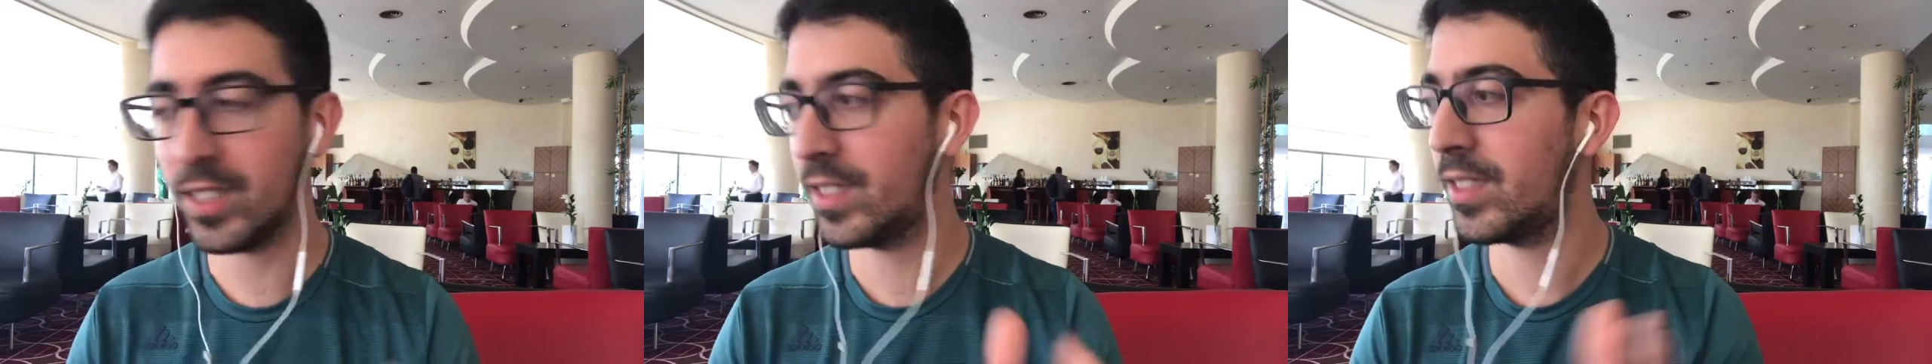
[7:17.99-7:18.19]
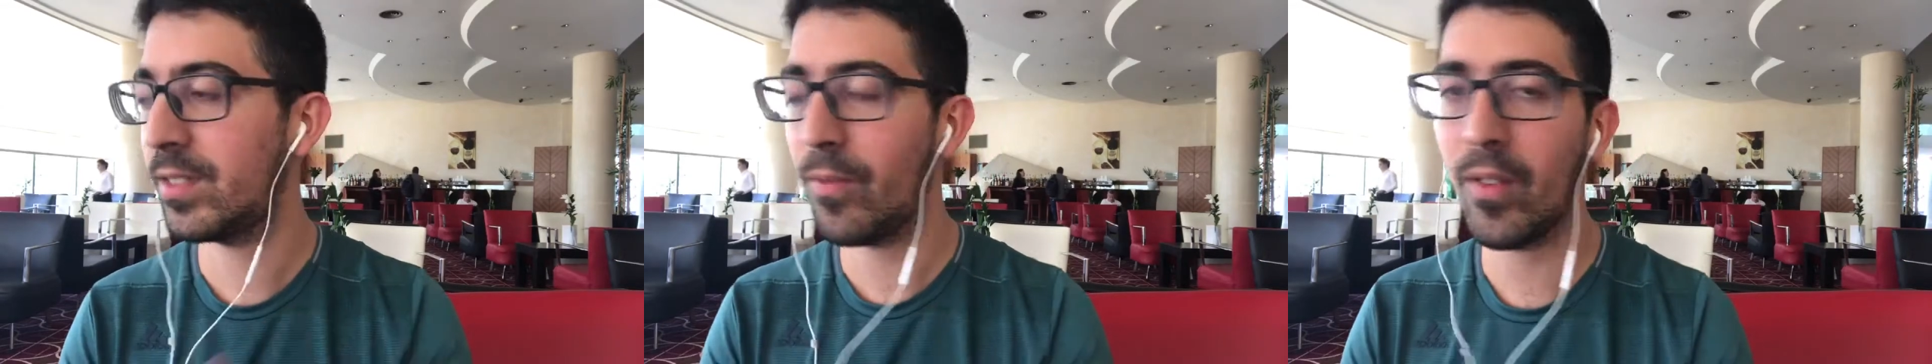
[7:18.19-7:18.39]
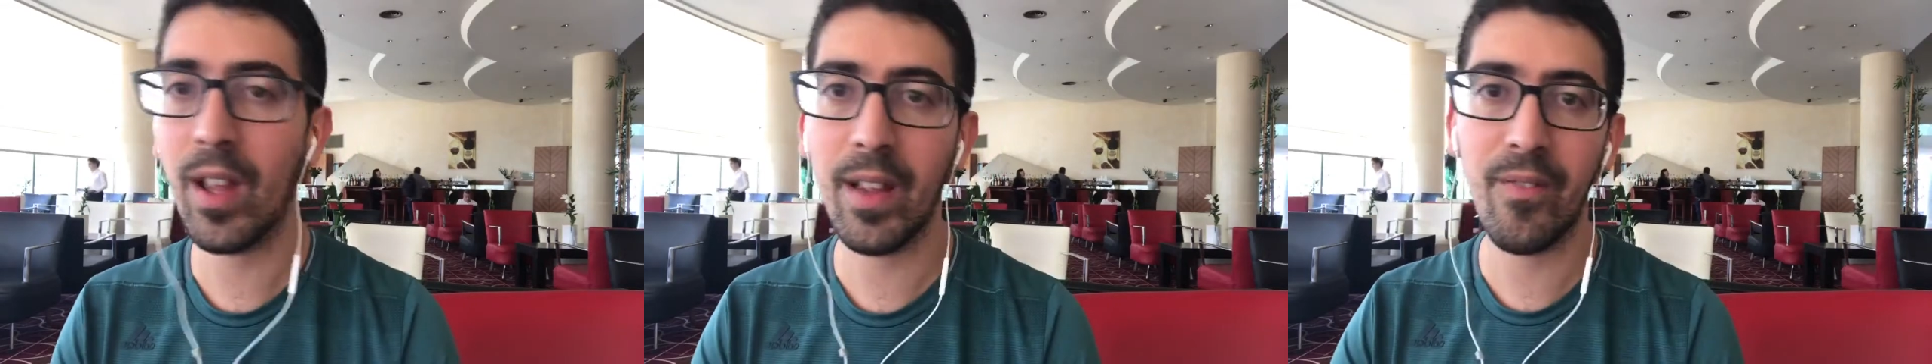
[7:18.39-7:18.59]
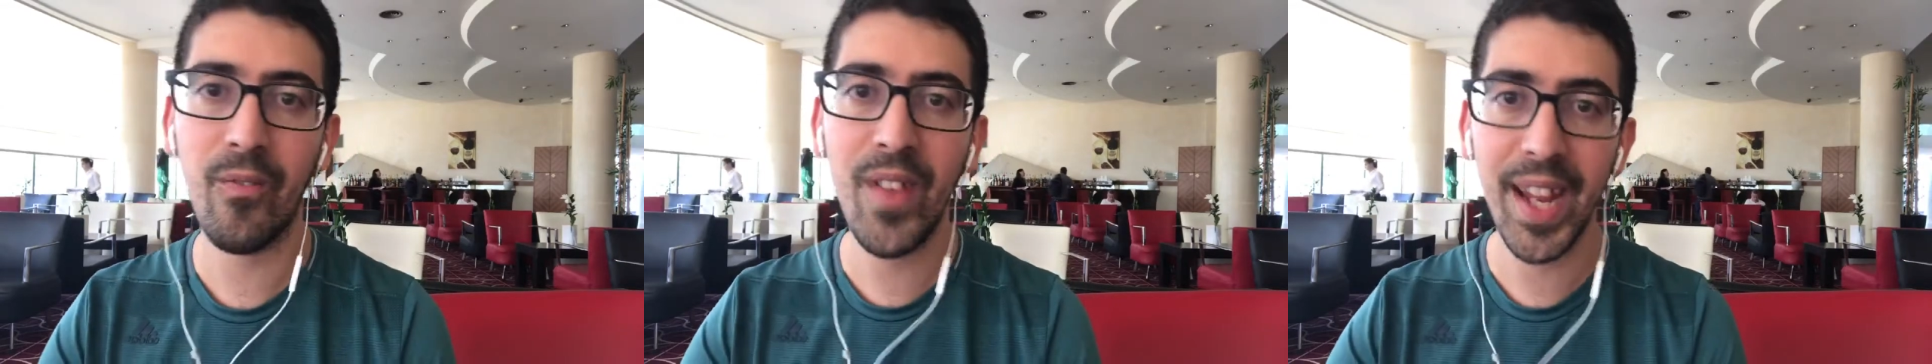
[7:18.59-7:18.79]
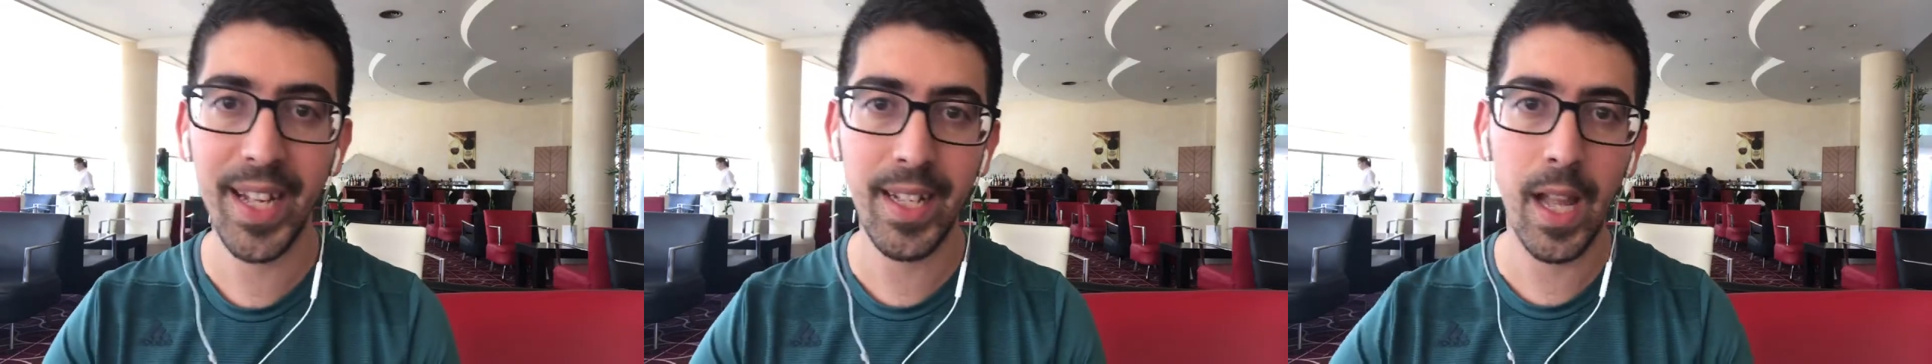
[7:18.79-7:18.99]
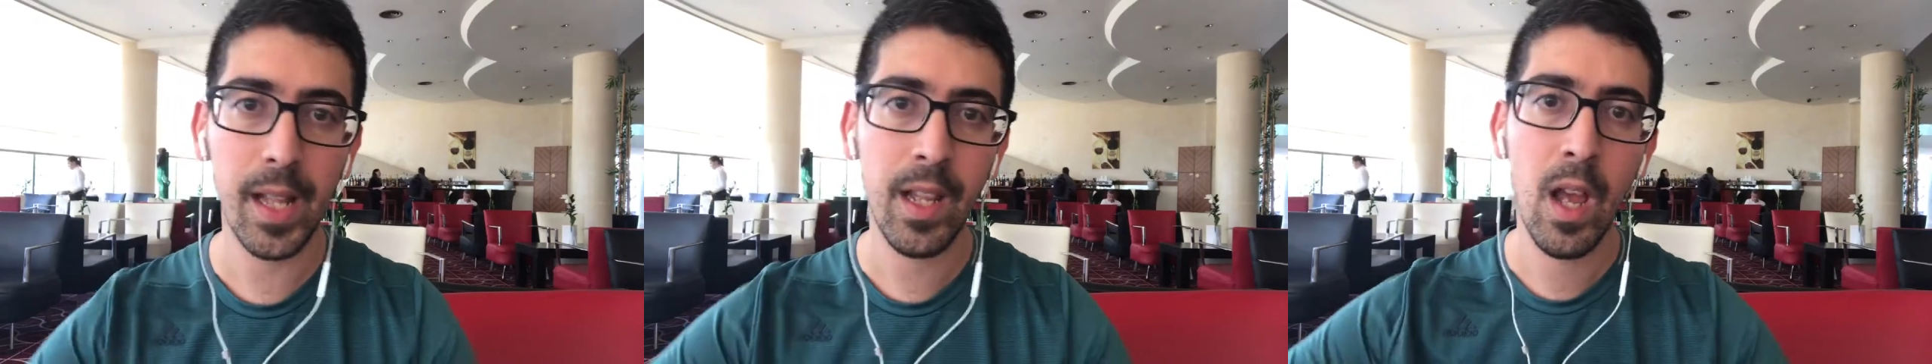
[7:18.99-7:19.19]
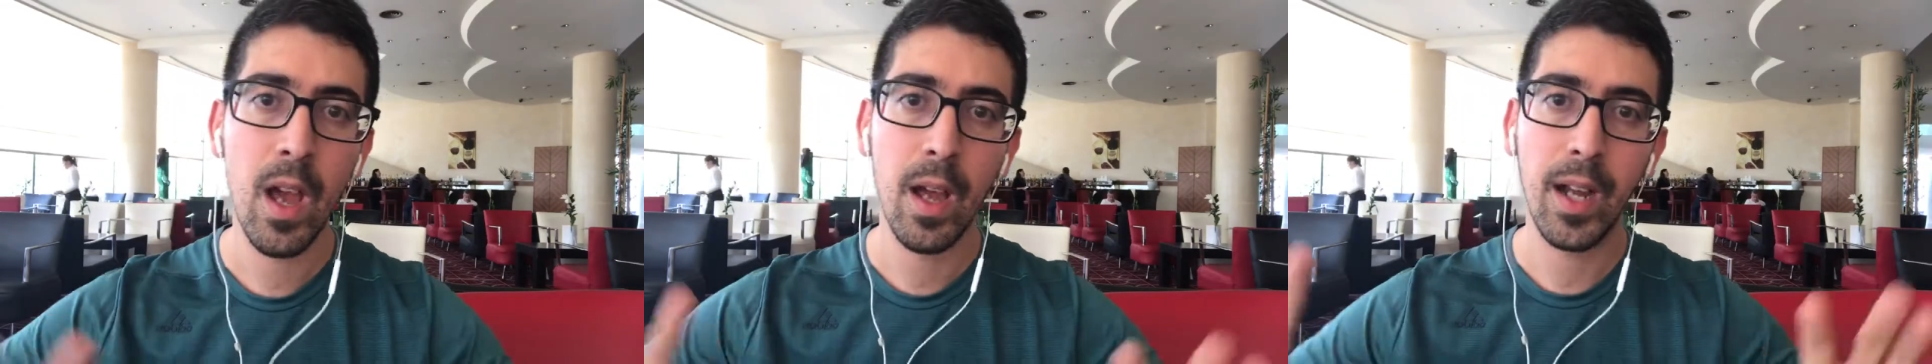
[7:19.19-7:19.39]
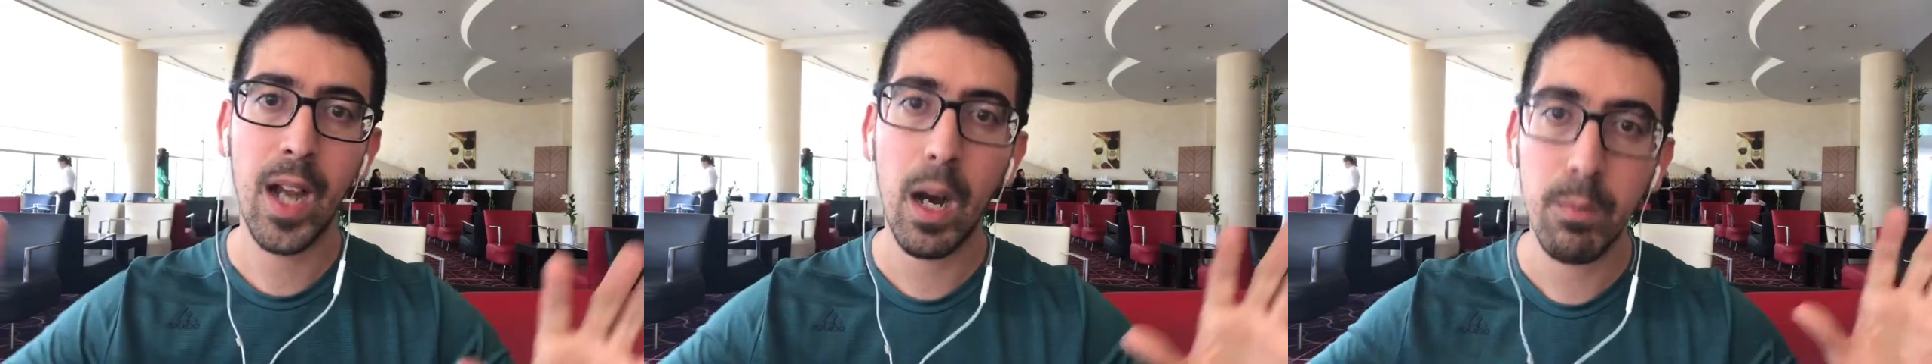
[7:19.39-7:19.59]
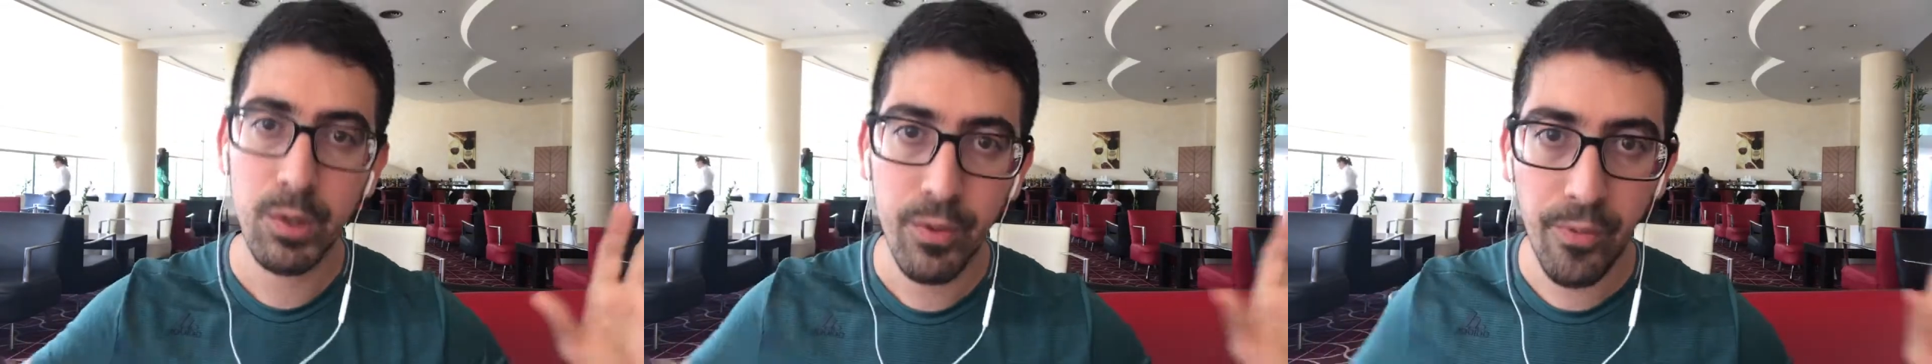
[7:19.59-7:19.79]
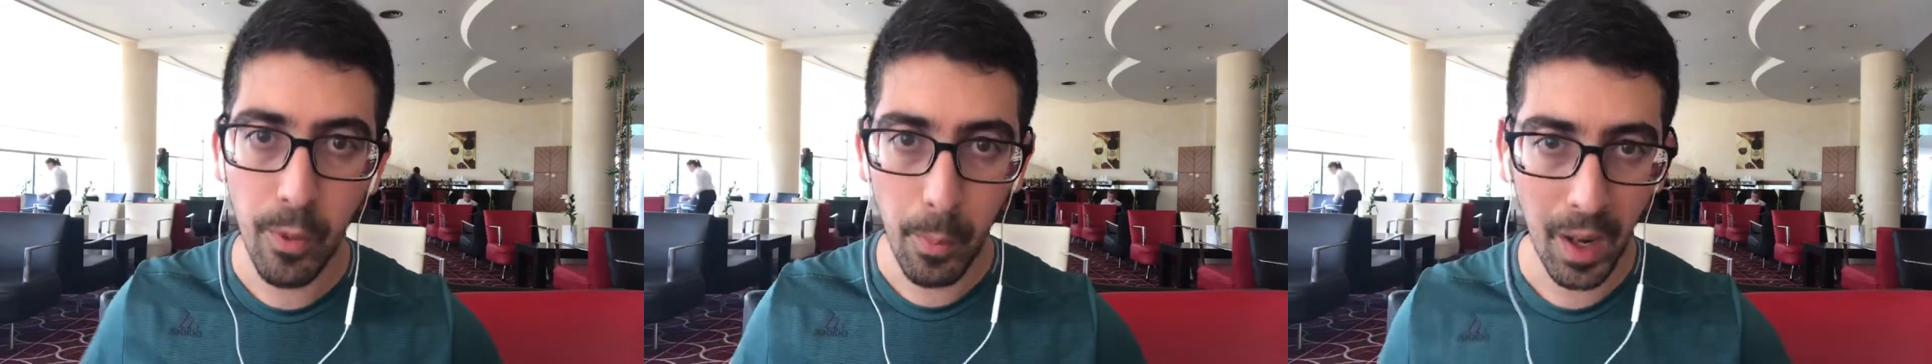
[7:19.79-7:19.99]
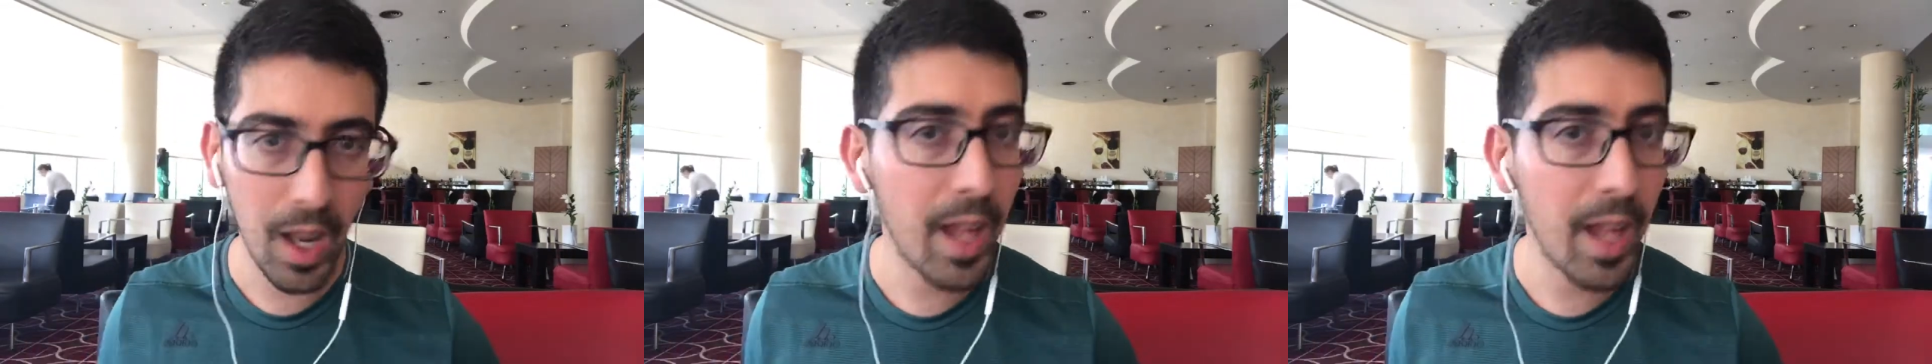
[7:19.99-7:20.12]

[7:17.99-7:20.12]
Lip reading: It's a thing that comes from a